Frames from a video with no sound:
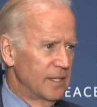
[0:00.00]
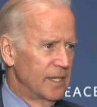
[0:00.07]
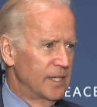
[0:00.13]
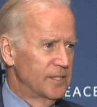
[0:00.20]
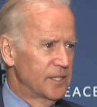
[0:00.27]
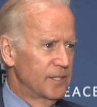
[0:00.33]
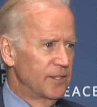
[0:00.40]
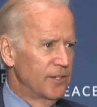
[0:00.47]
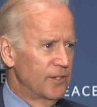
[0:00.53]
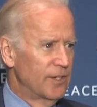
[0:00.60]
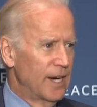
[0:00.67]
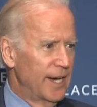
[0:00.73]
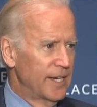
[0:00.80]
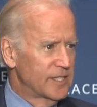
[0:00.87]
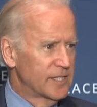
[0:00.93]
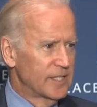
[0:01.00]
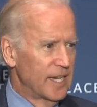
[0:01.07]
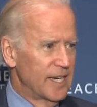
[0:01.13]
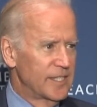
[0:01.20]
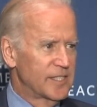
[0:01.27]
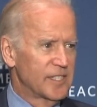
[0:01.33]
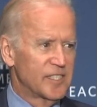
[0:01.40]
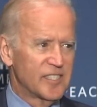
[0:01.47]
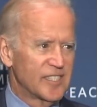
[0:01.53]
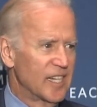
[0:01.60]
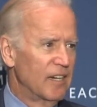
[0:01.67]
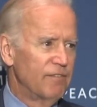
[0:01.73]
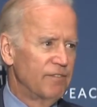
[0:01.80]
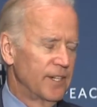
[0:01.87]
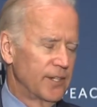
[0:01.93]
is in the United States'
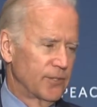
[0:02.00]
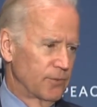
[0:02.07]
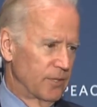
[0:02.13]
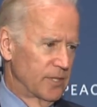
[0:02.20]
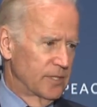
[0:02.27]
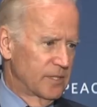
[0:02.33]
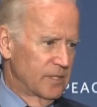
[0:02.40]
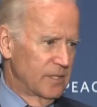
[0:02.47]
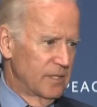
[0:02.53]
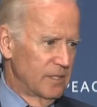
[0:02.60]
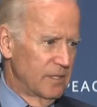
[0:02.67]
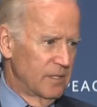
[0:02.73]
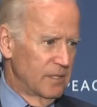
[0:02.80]
self-interest,